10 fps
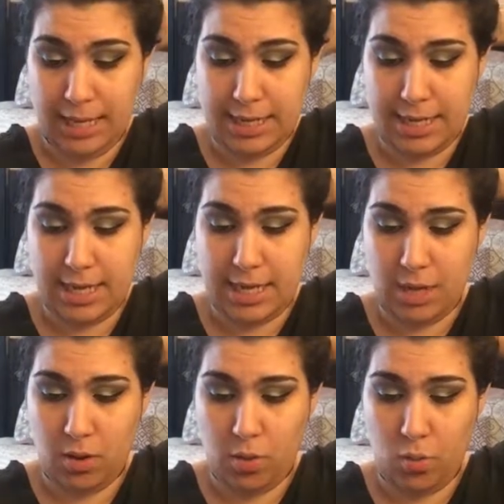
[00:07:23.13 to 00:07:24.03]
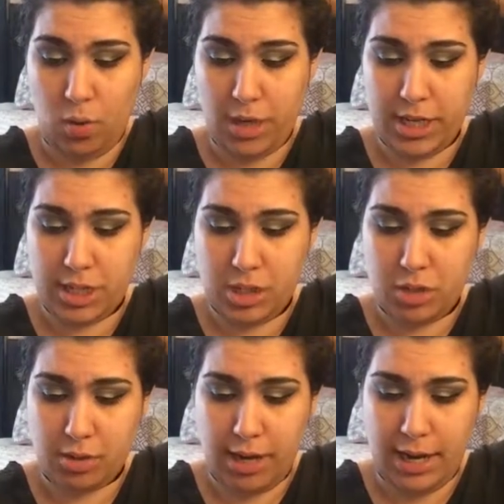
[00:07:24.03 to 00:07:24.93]
I wanted to
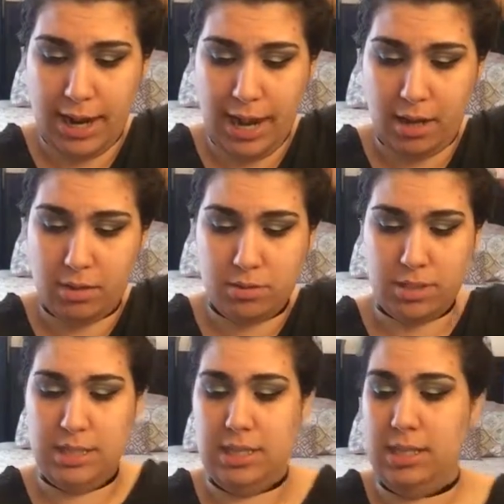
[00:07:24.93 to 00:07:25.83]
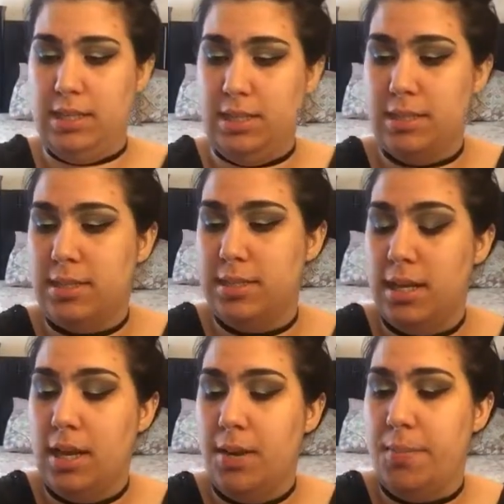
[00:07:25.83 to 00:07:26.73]
try out
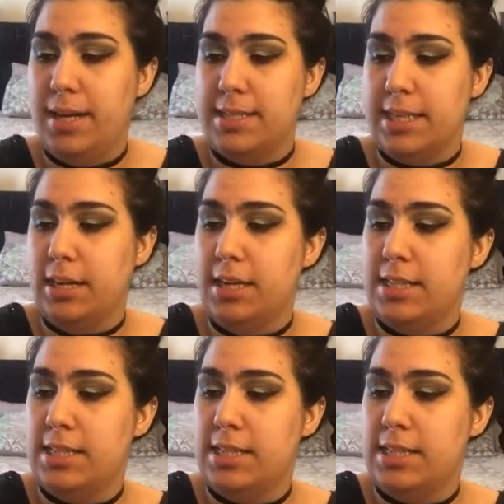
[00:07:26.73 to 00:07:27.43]
this mascara.